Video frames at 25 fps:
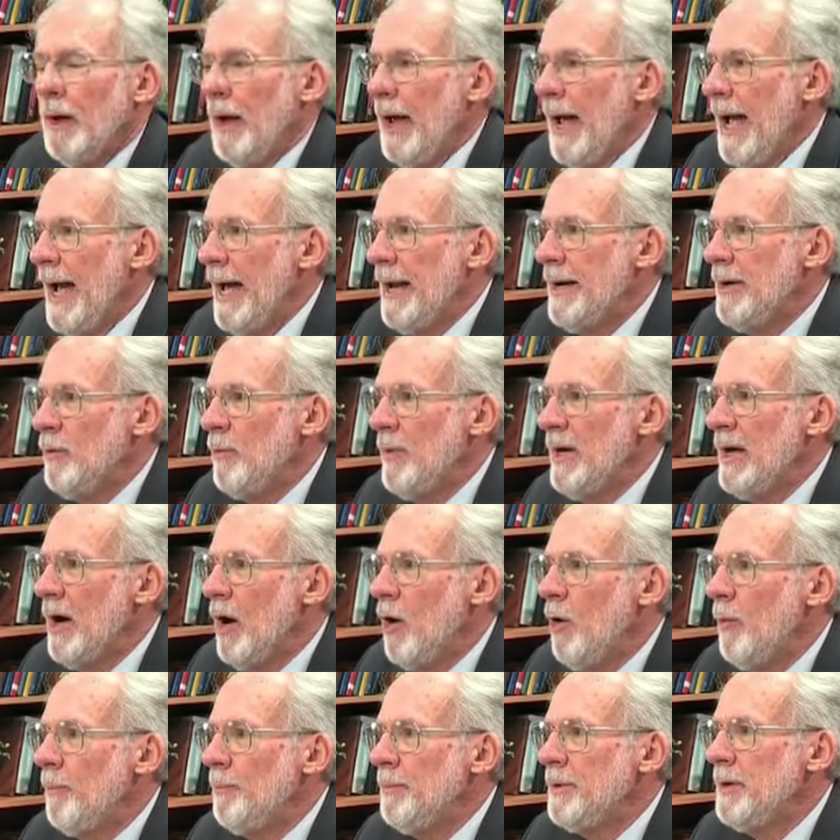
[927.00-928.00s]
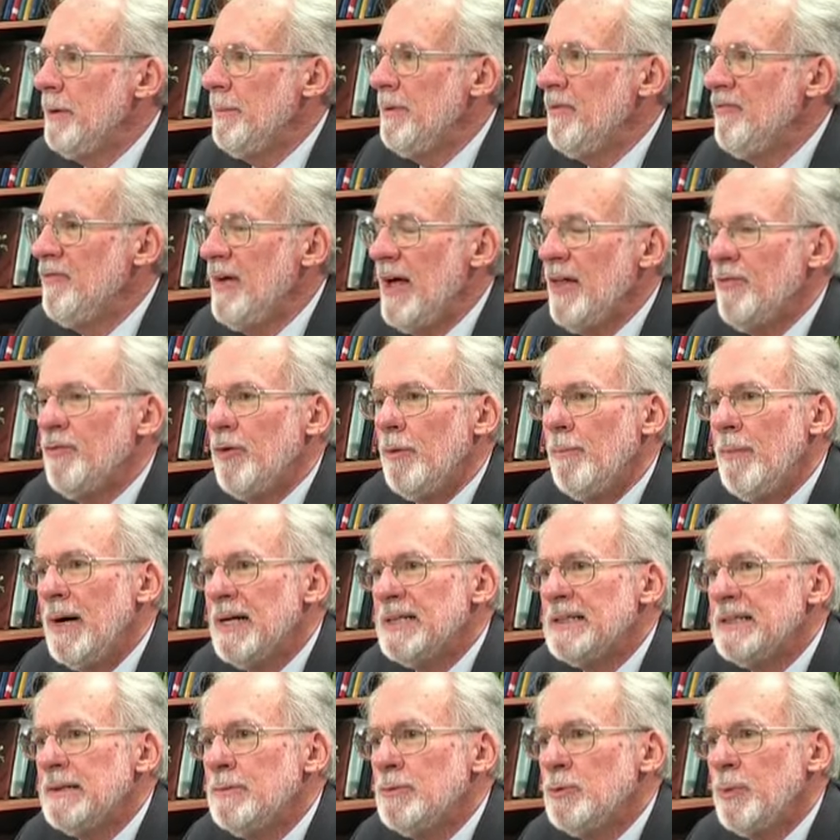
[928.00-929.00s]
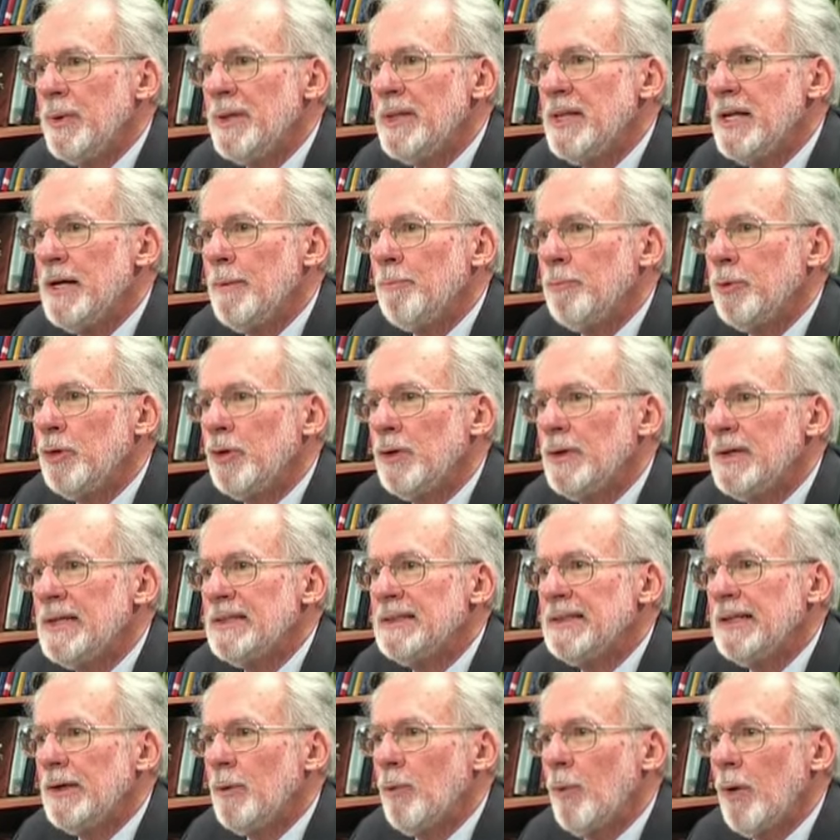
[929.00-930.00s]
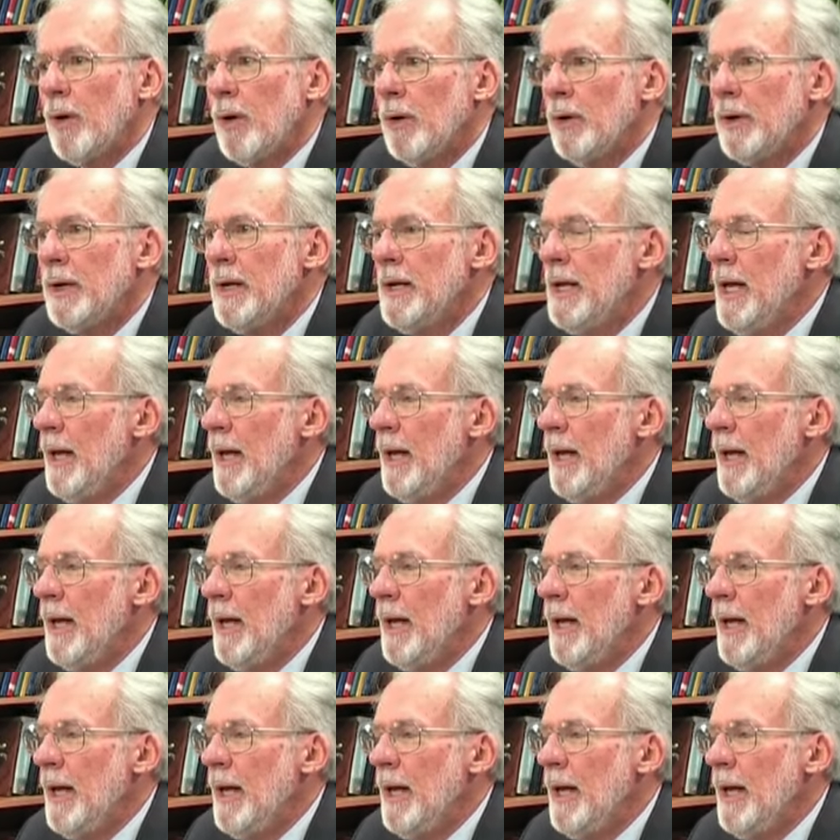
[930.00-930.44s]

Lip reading: And we hope to be faithful Muslims within a pluralistic world.